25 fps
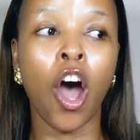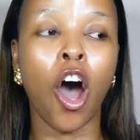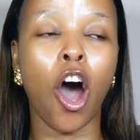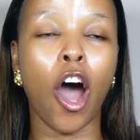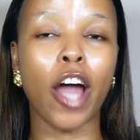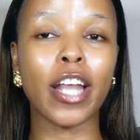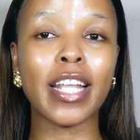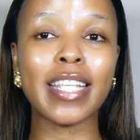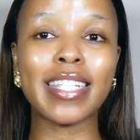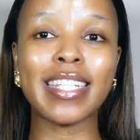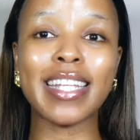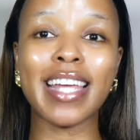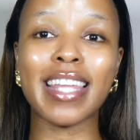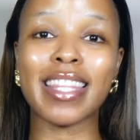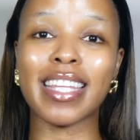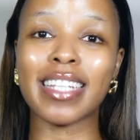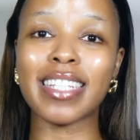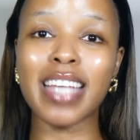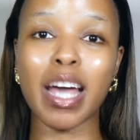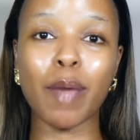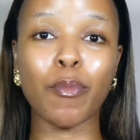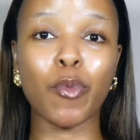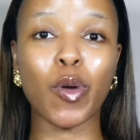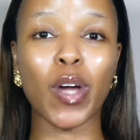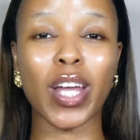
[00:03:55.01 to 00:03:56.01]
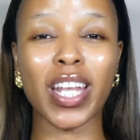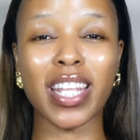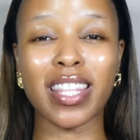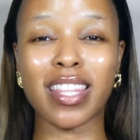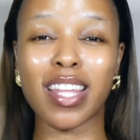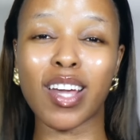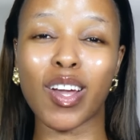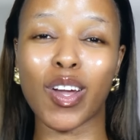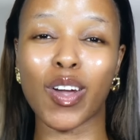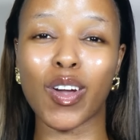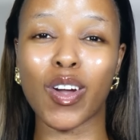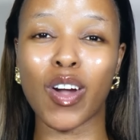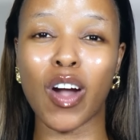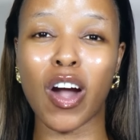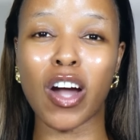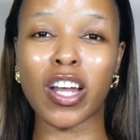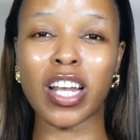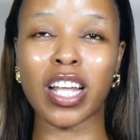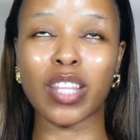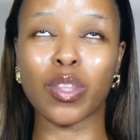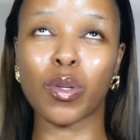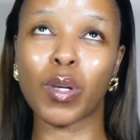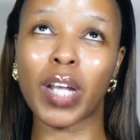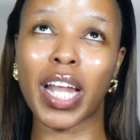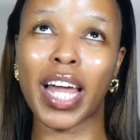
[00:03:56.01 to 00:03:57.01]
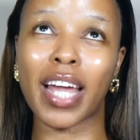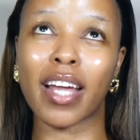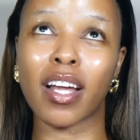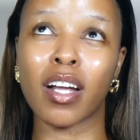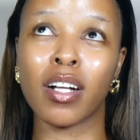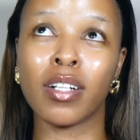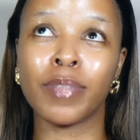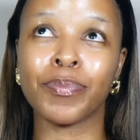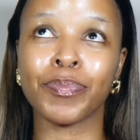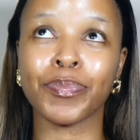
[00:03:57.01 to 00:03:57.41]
Honestly, at that time we had a thing going on. I thought like